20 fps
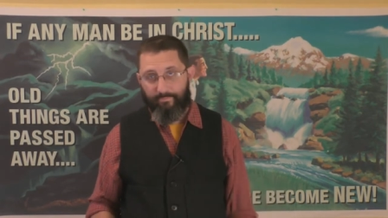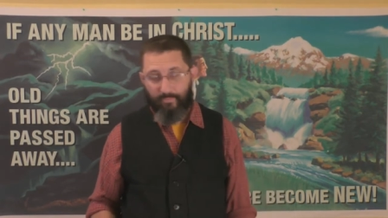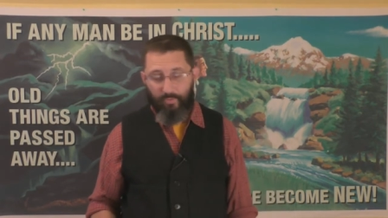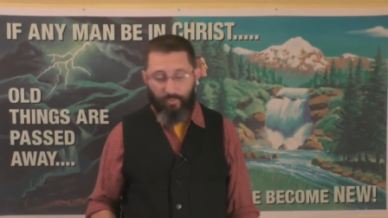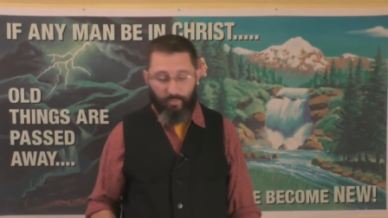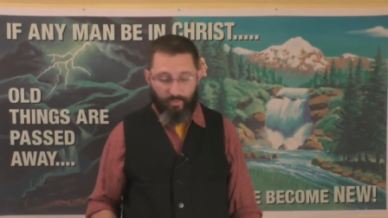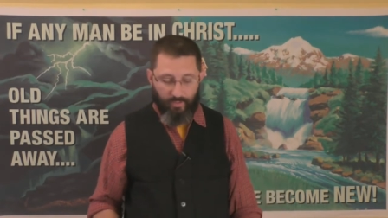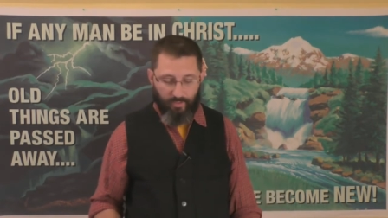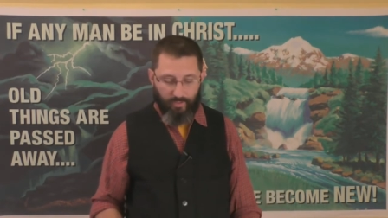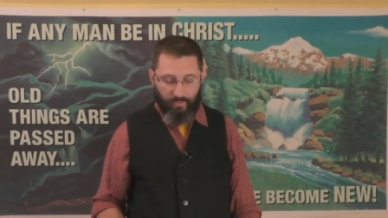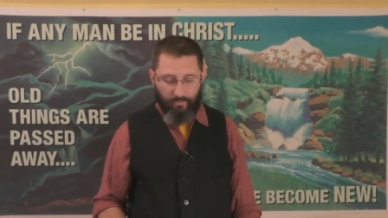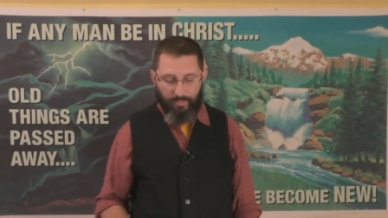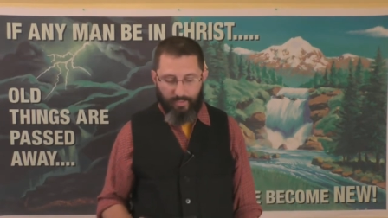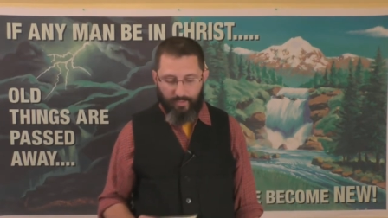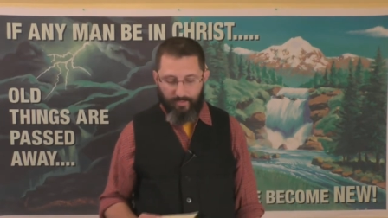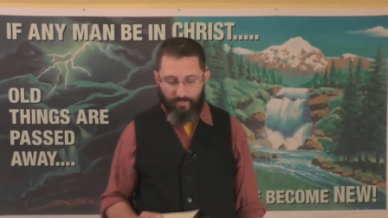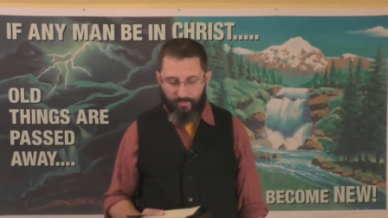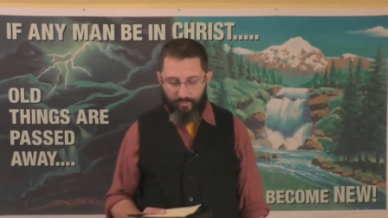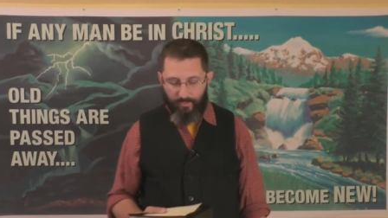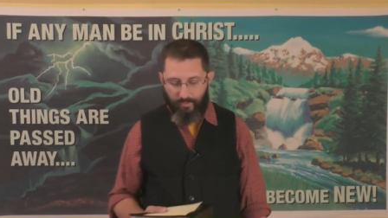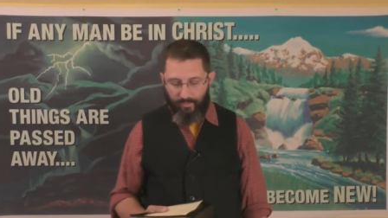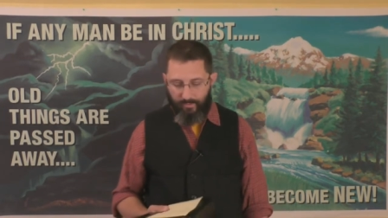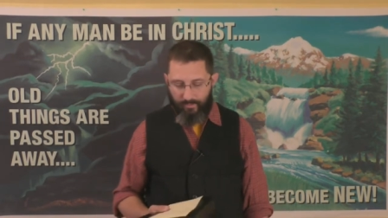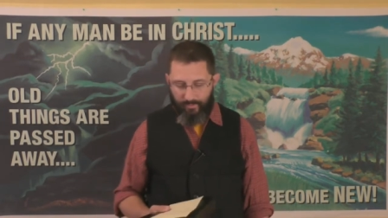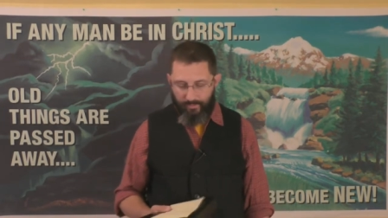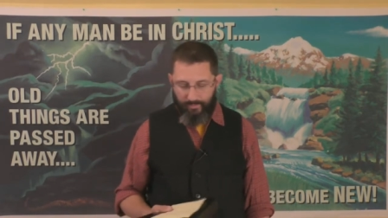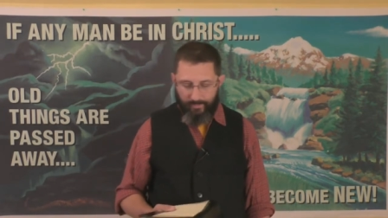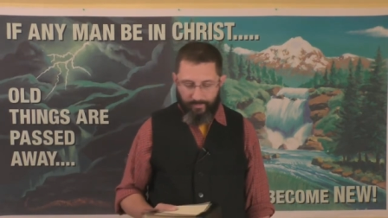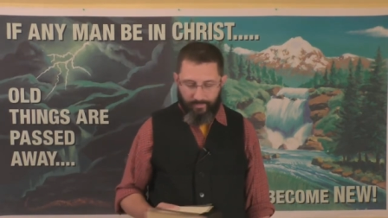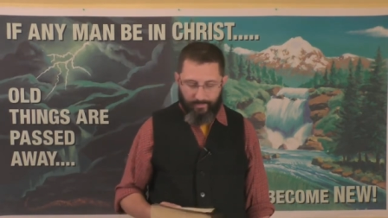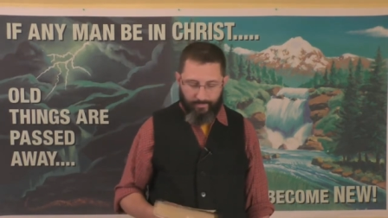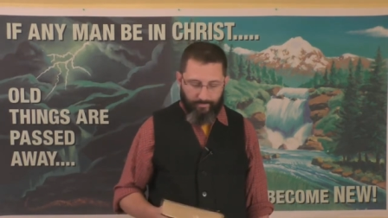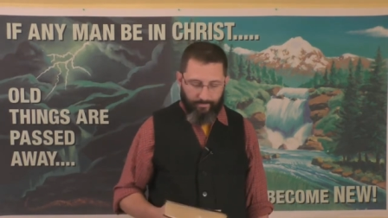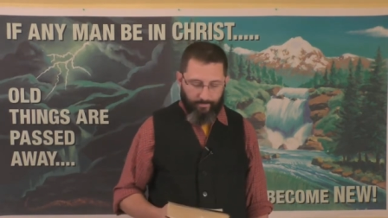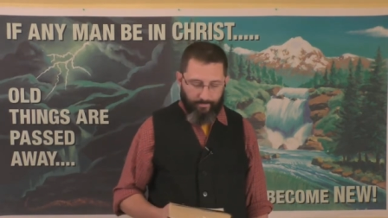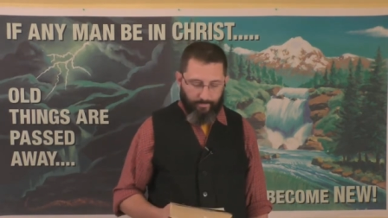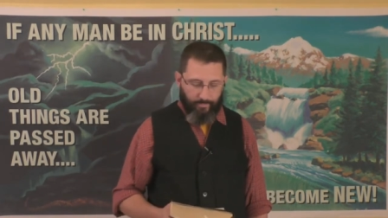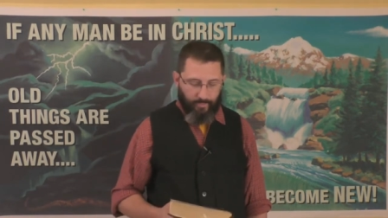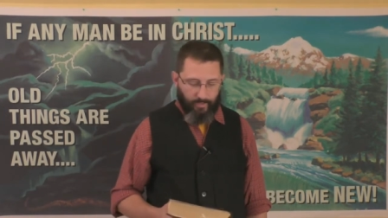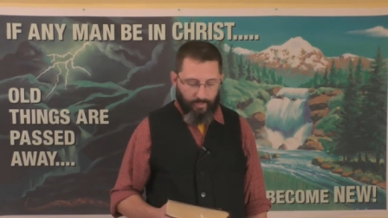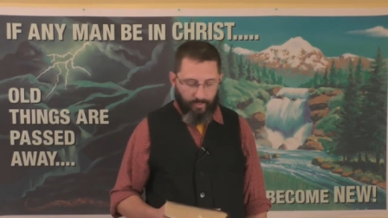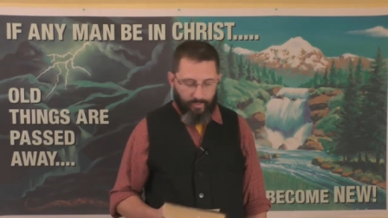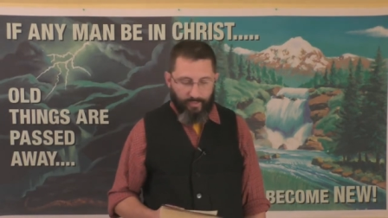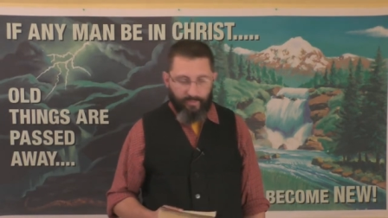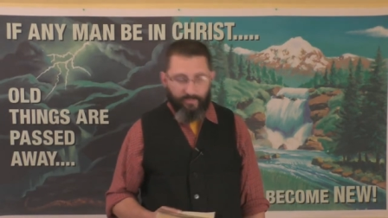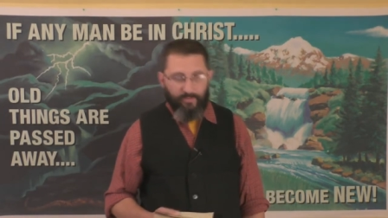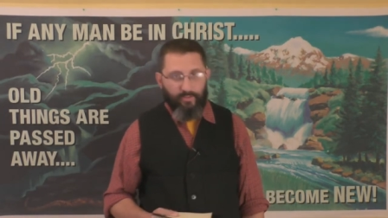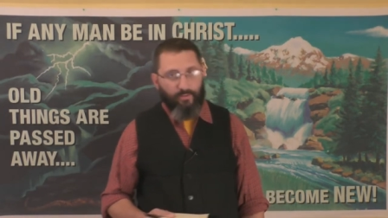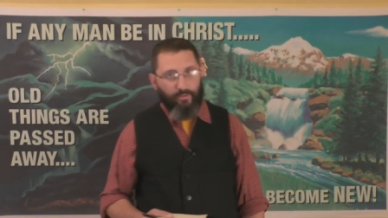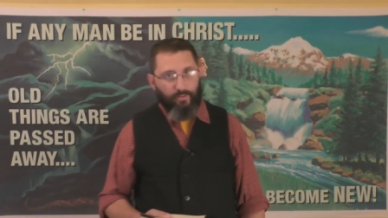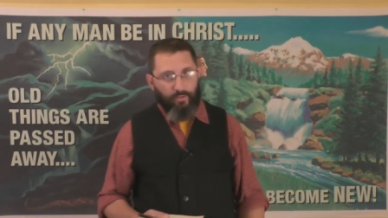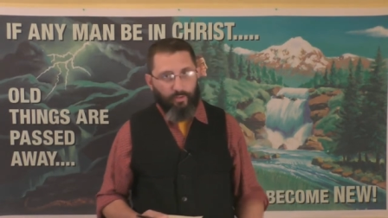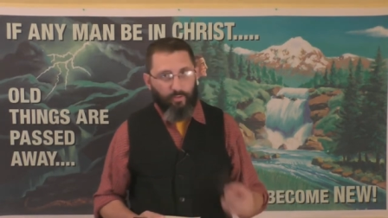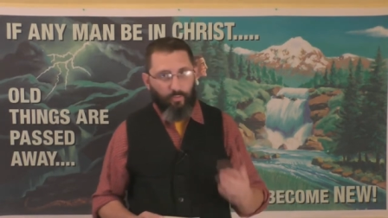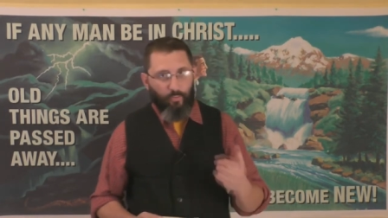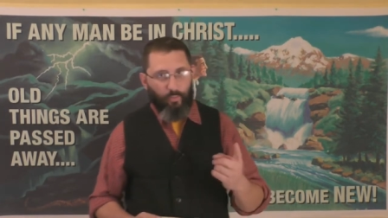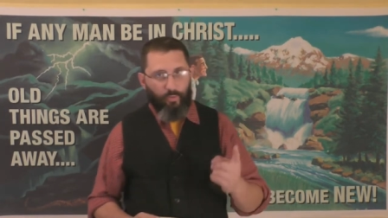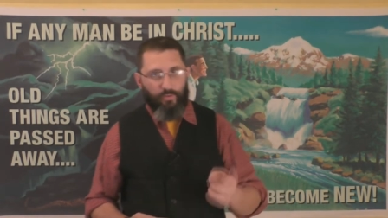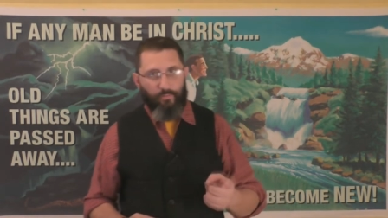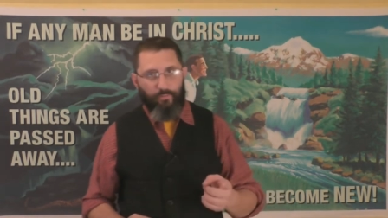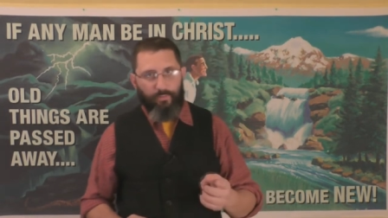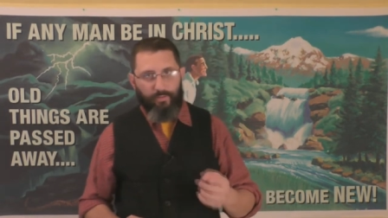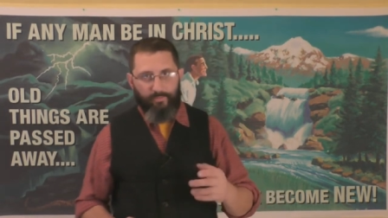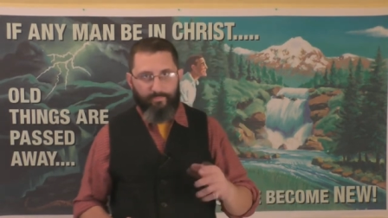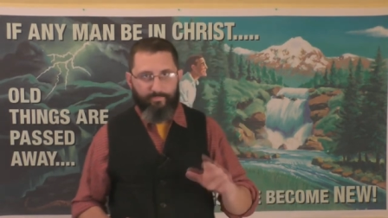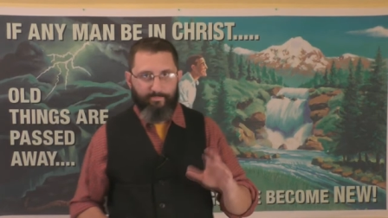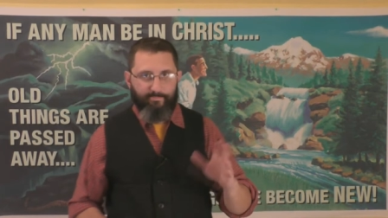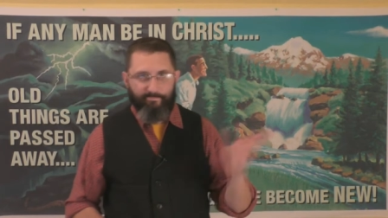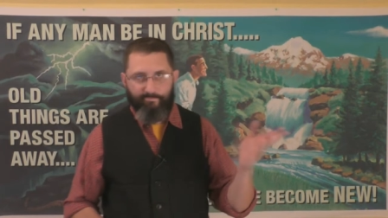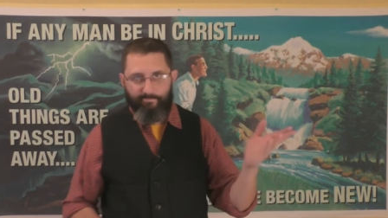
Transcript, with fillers: going into the ministry. Uh, I can still turn wood, but